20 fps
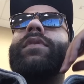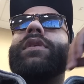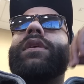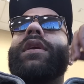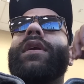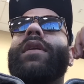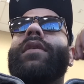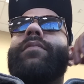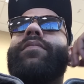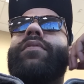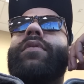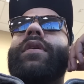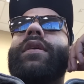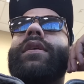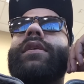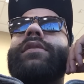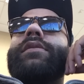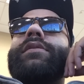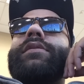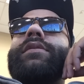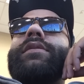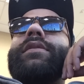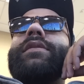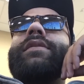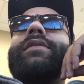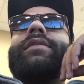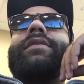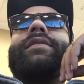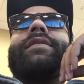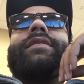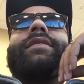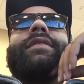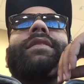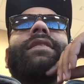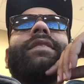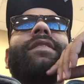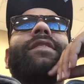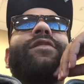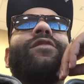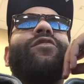to get appraised.
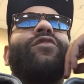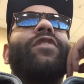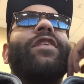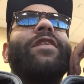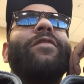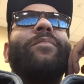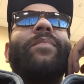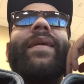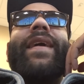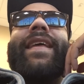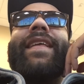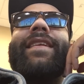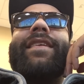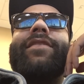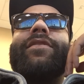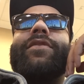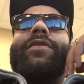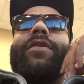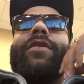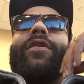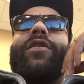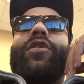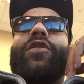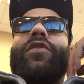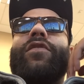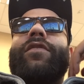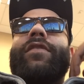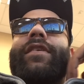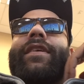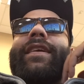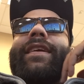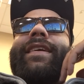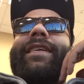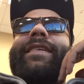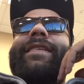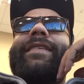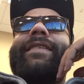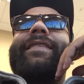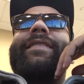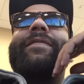I feel like I'm buying another car all over again.
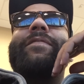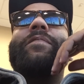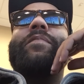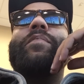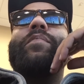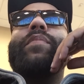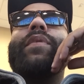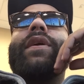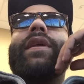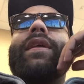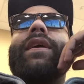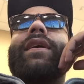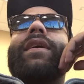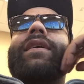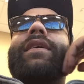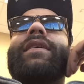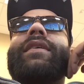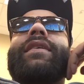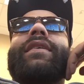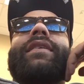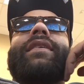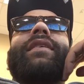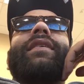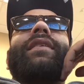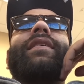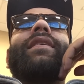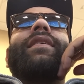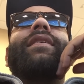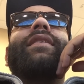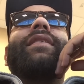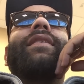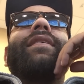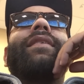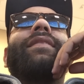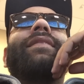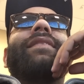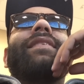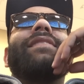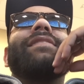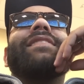But uh,
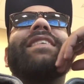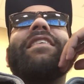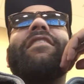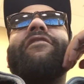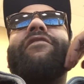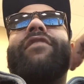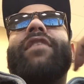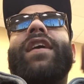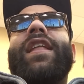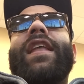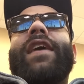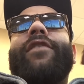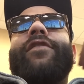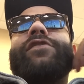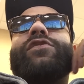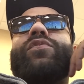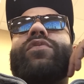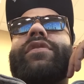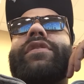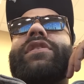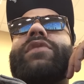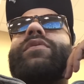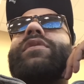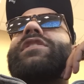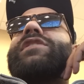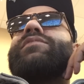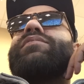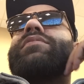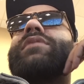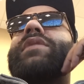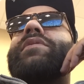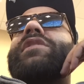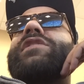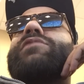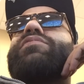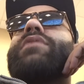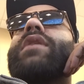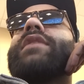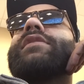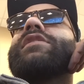it's kind of fun. I always wanted to do what this, see what
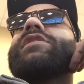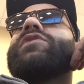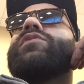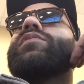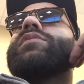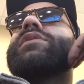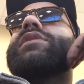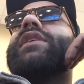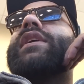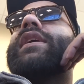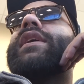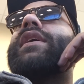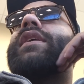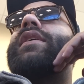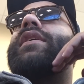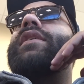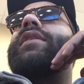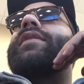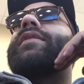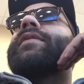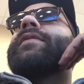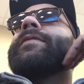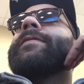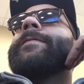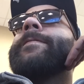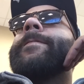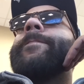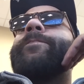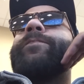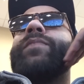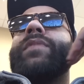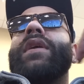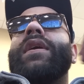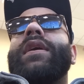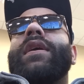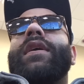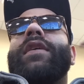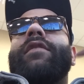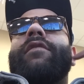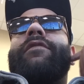this process was like.
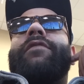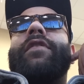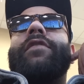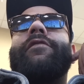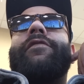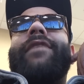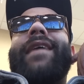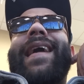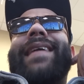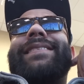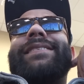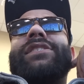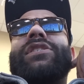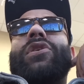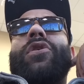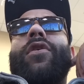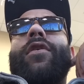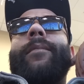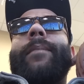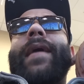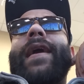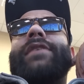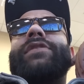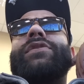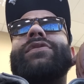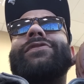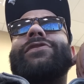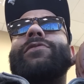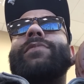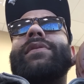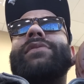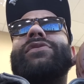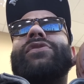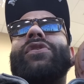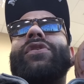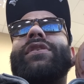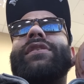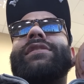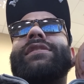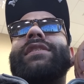Fun fact is CarMax used to be
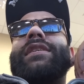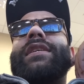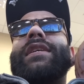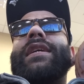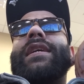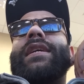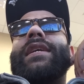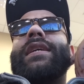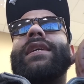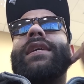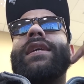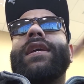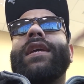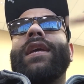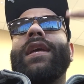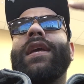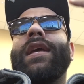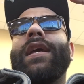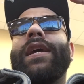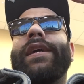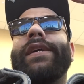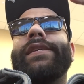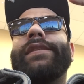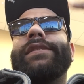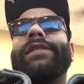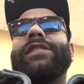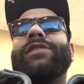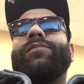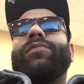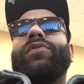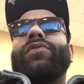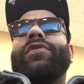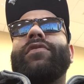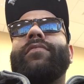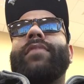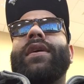Circuit City. Just blew your